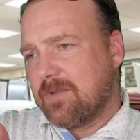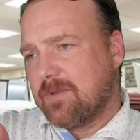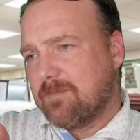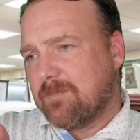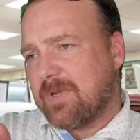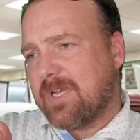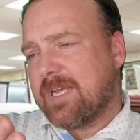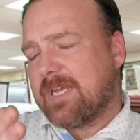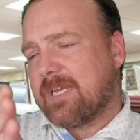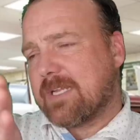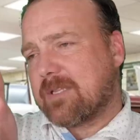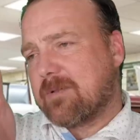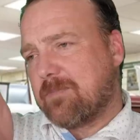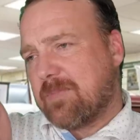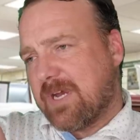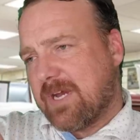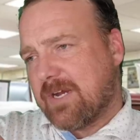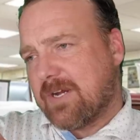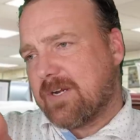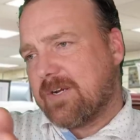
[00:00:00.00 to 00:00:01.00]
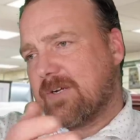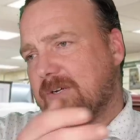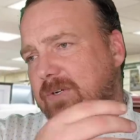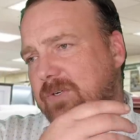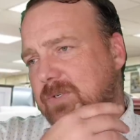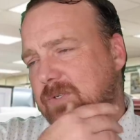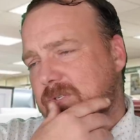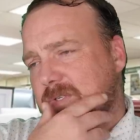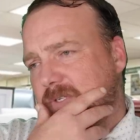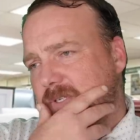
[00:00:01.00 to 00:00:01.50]
being at the
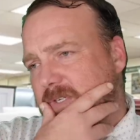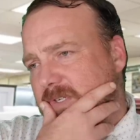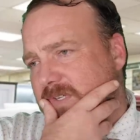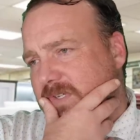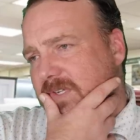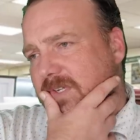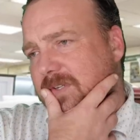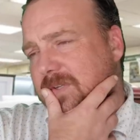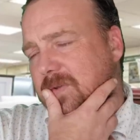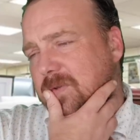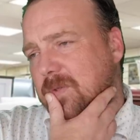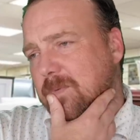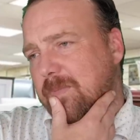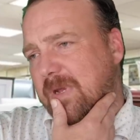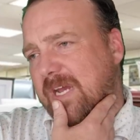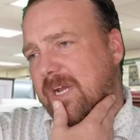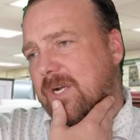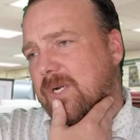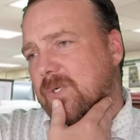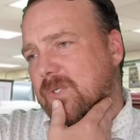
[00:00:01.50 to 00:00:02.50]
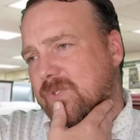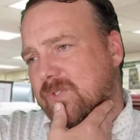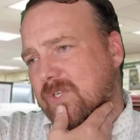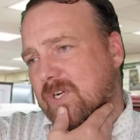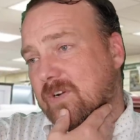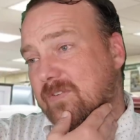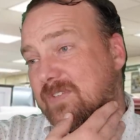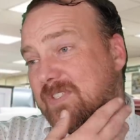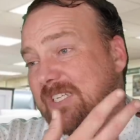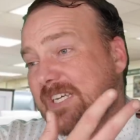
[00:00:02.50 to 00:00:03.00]
burial. Do the burial
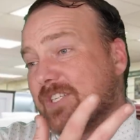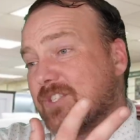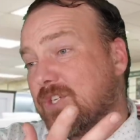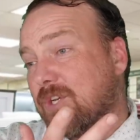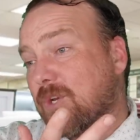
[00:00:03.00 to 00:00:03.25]
service at